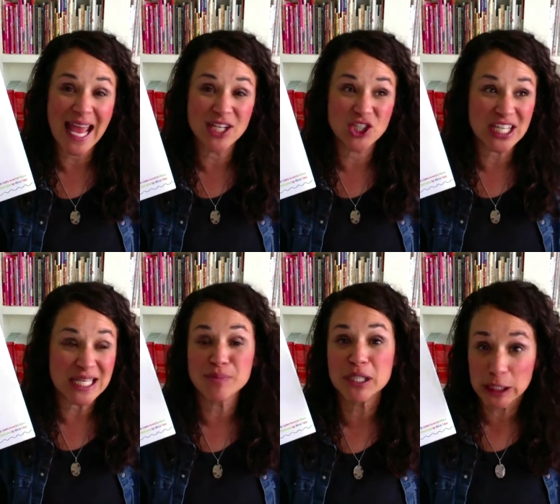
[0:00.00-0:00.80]
and she
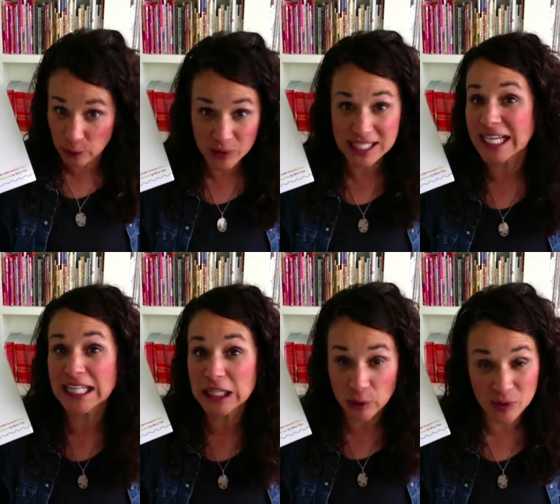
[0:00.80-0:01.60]
keeps losing
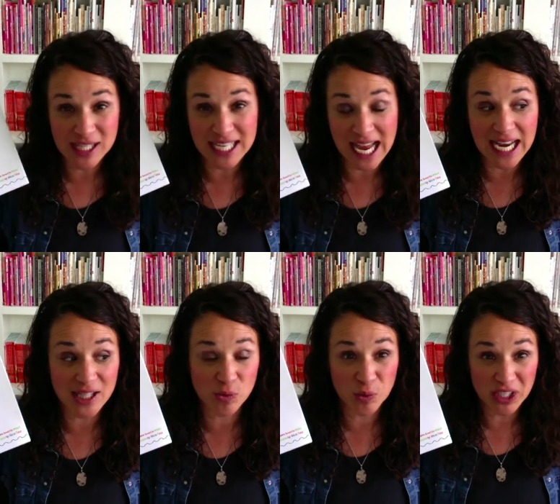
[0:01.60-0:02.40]
and losing, and
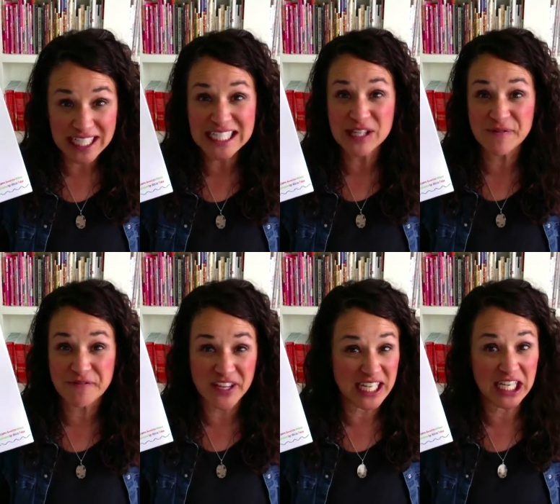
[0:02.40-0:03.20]
it's really
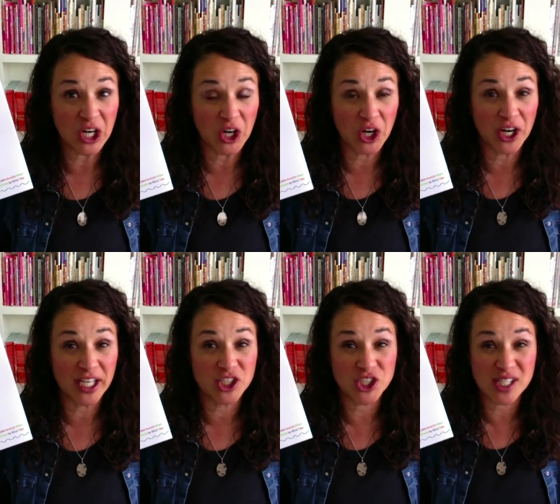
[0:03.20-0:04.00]
defeating her,
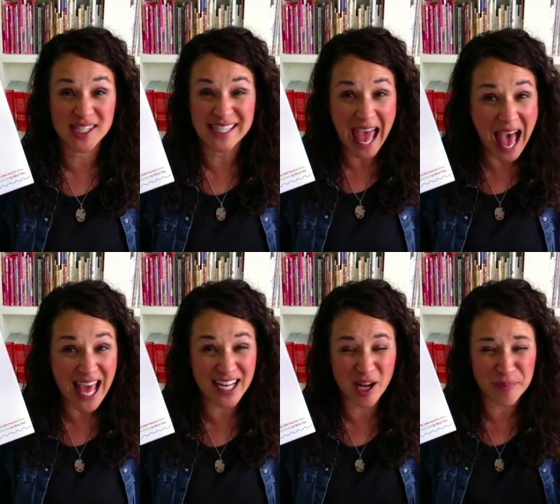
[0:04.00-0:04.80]
and she's
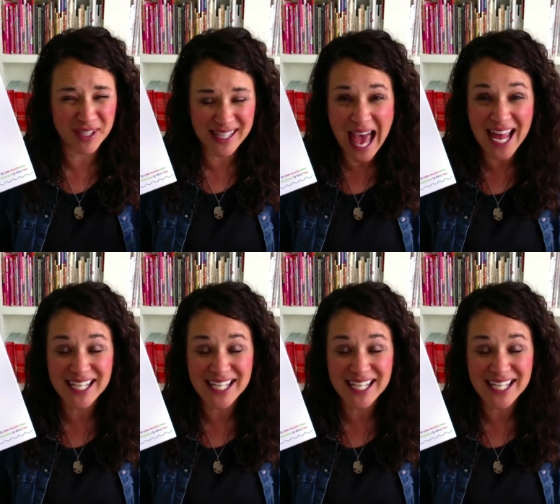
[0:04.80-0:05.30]
sad and upset.